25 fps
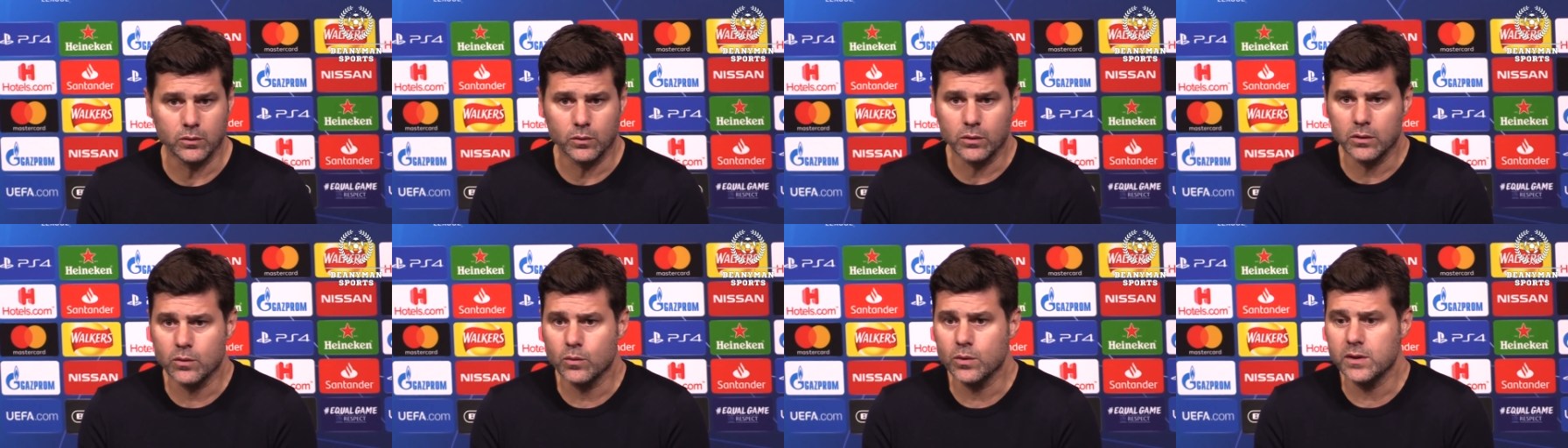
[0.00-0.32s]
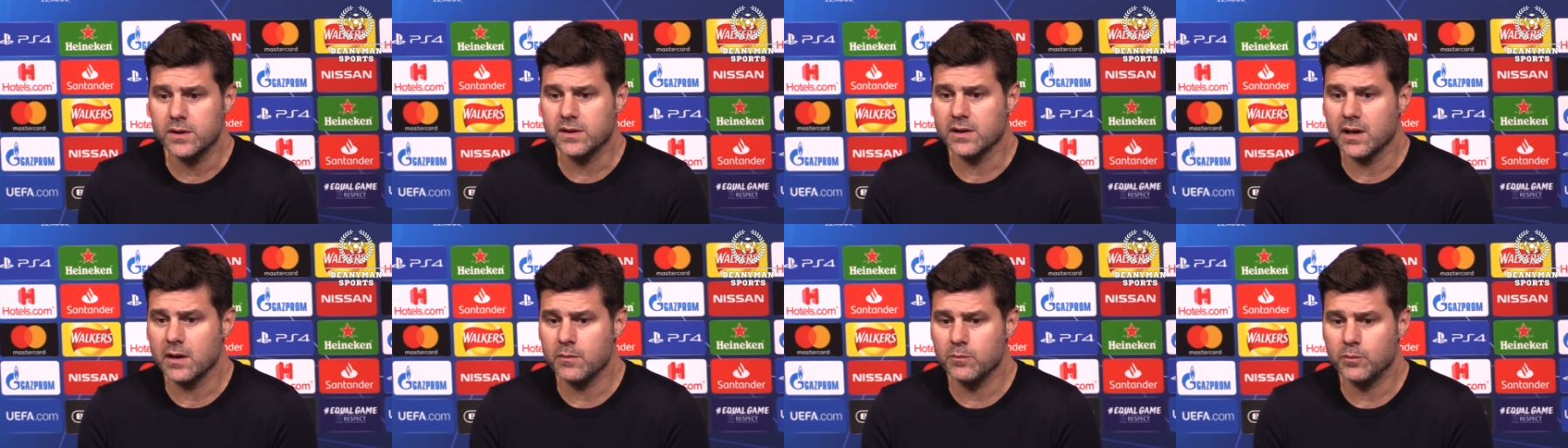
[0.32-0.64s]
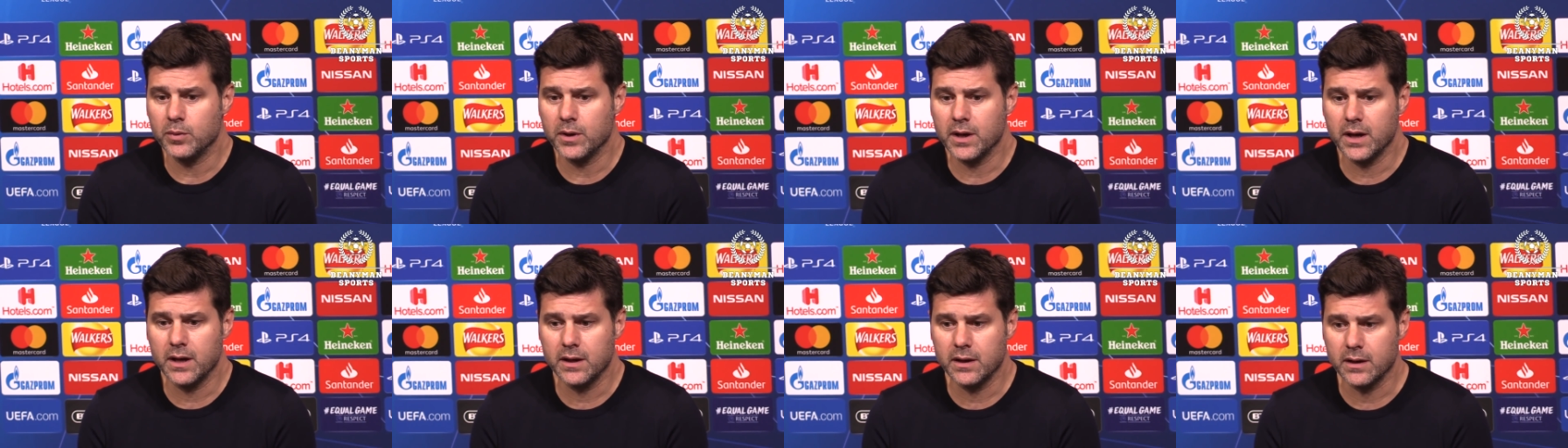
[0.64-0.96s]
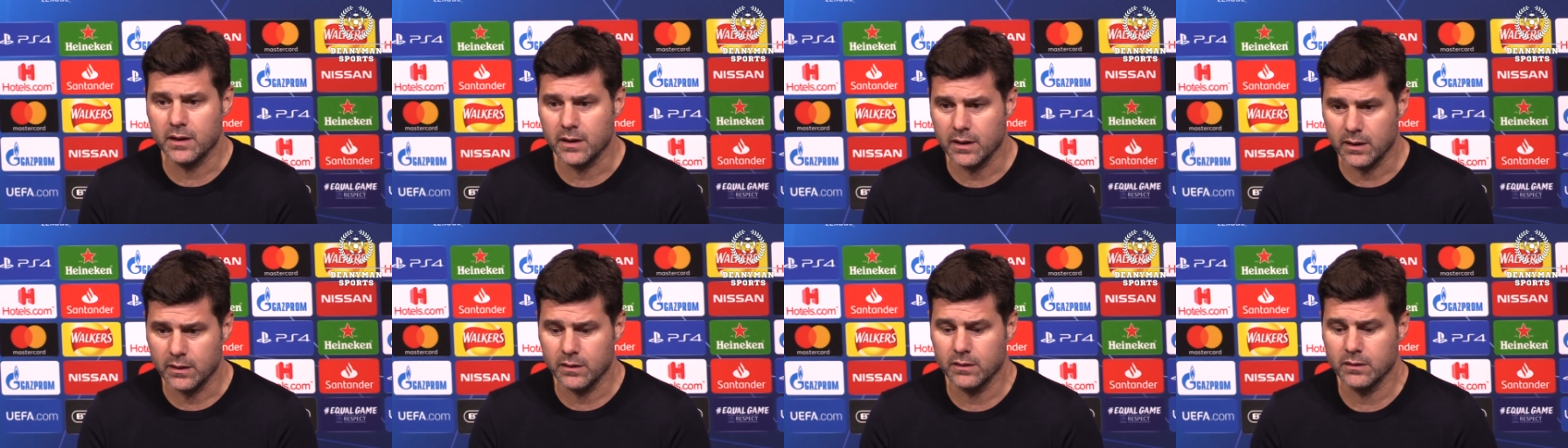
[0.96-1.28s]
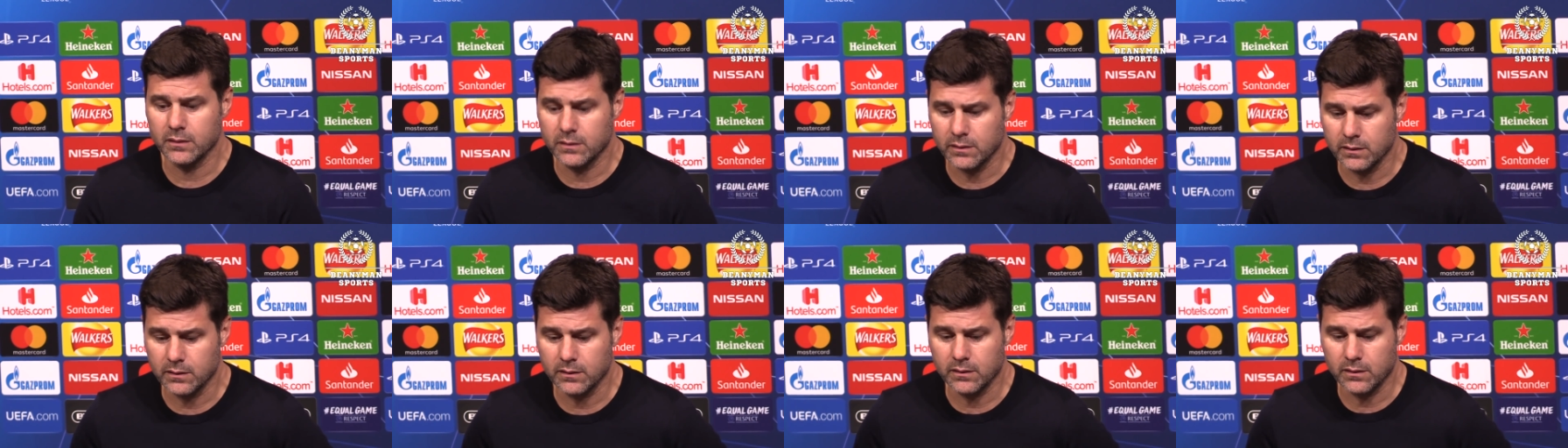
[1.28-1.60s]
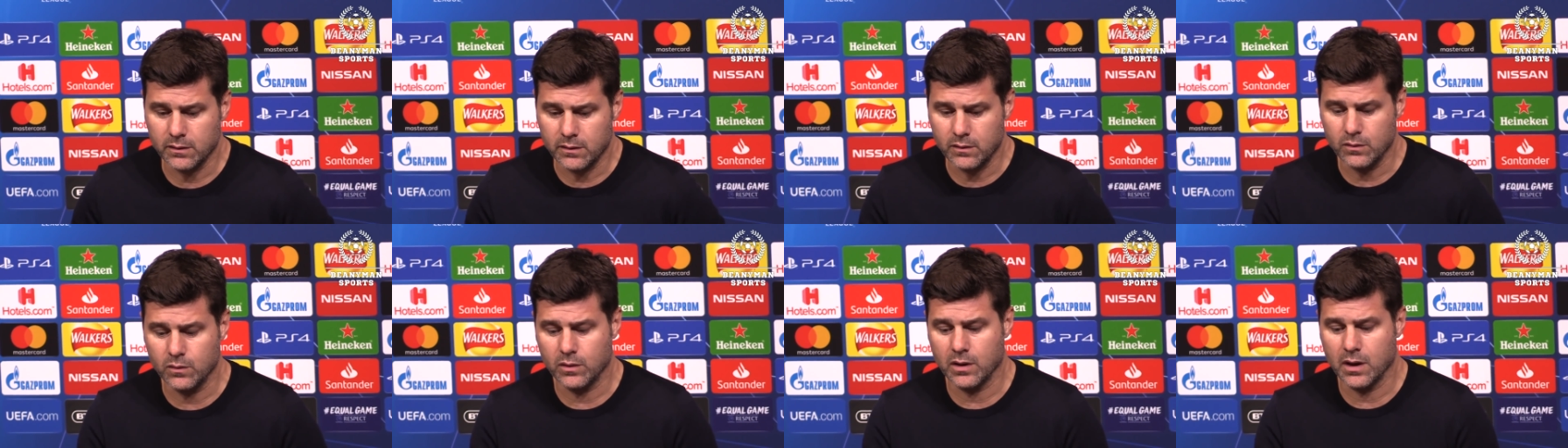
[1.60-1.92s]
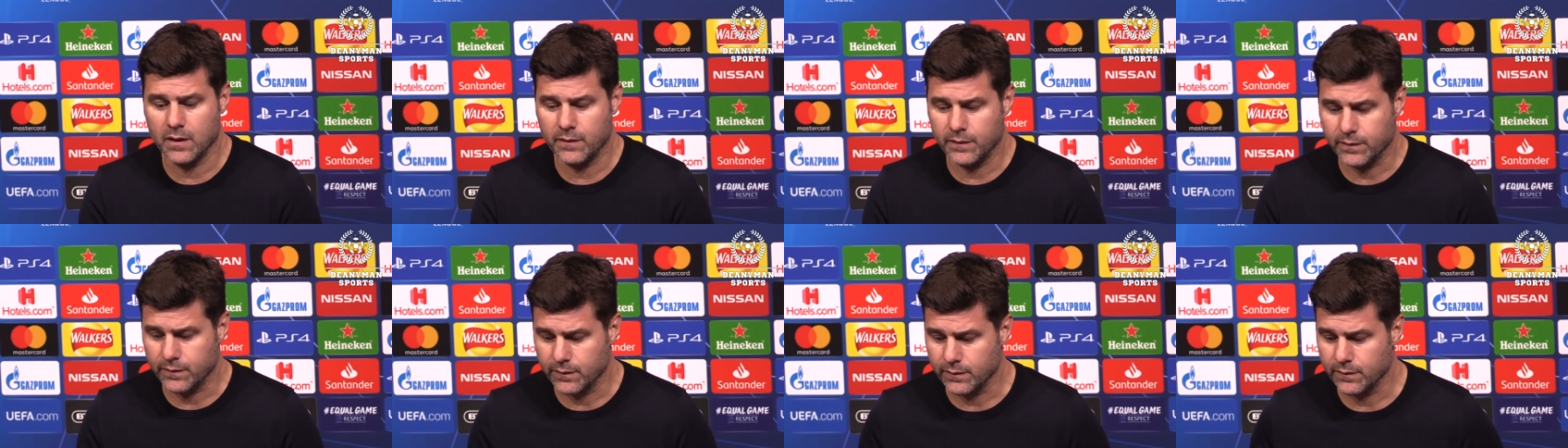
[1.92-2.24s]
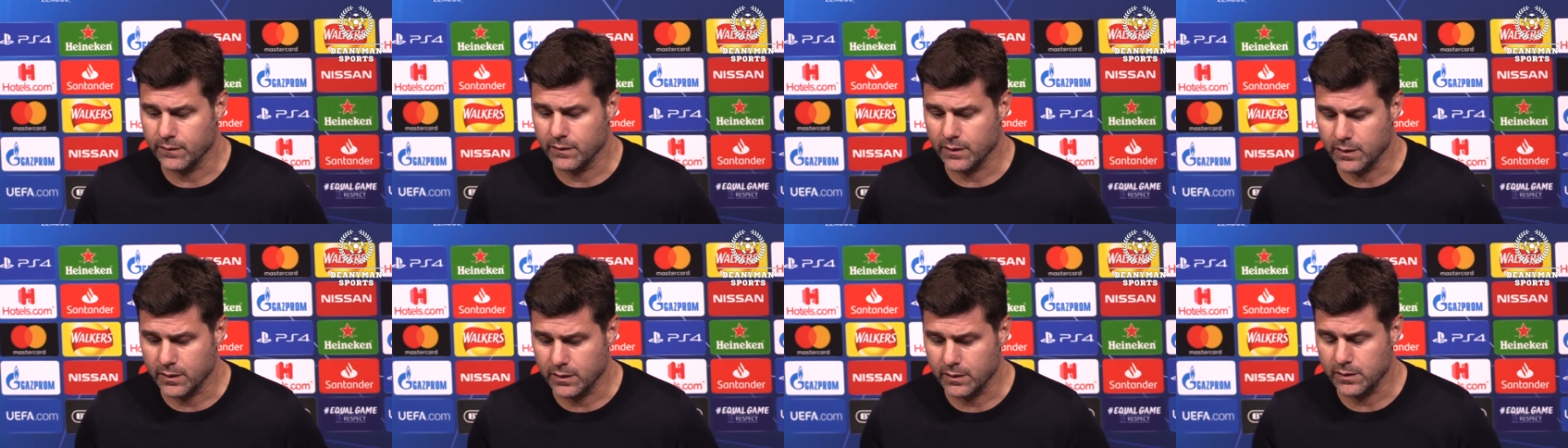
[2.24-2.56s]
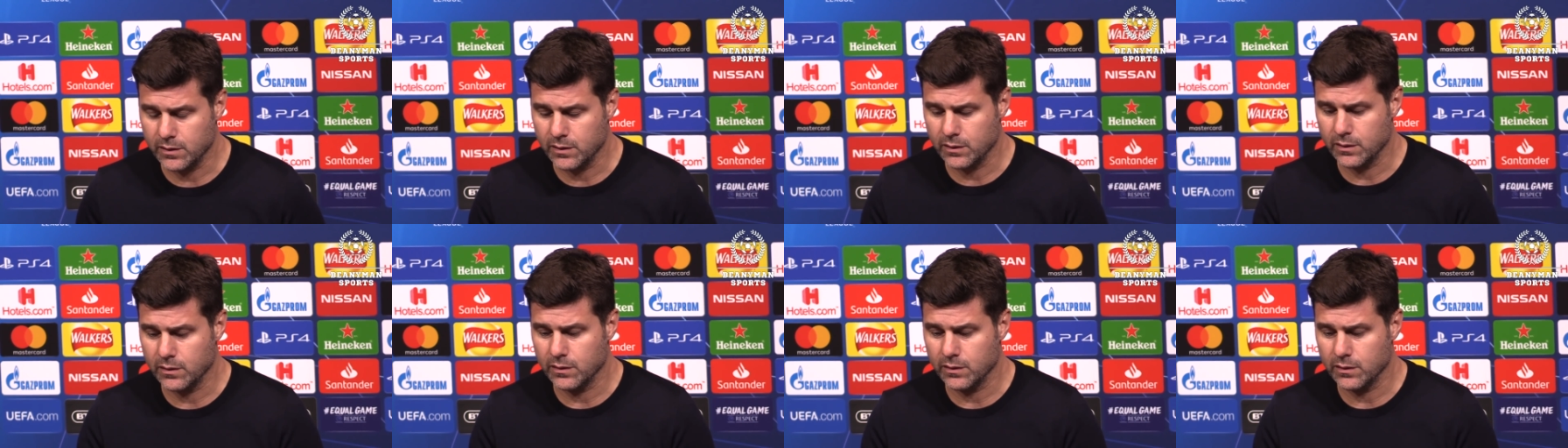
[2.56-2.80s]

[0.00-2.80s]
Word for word: When we sign player and you have uh, uh,